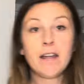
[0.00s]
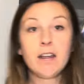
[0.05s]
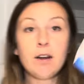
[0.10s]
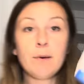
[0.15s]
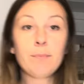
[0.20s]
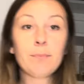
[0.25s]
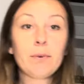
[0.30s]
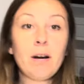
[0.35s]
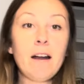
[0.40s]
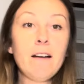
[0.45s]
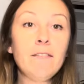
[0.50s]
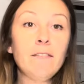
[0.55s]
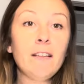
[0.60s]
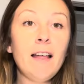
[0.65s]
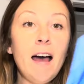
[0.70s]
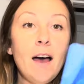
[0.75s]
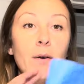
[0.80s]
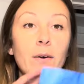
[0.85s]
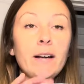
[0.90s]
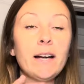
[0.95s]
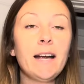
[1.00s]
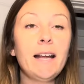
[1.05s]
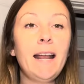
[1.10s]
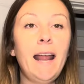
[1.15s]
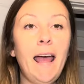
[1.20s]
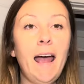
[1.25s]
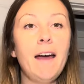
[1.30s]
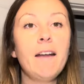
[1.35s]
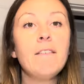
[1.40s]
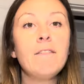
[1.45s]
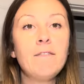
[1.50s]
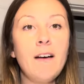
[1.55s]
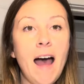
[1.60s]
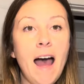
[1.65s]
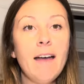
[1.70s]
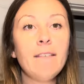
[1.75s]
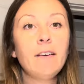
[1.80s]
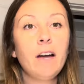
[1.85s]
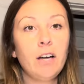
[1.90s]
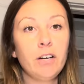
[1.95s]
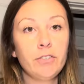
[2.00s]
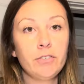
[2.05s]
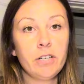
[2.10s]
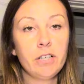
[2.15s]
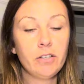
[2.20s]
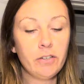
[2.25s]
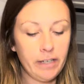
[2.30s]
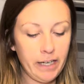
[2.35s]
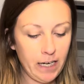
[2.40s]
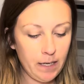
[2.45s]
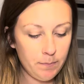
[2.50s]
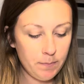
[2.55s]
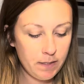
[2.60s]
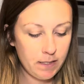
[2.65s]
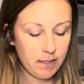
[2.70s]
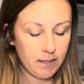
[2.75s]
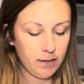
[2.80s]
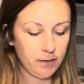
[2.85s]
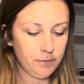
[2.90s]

your bread flour and add 500 grams.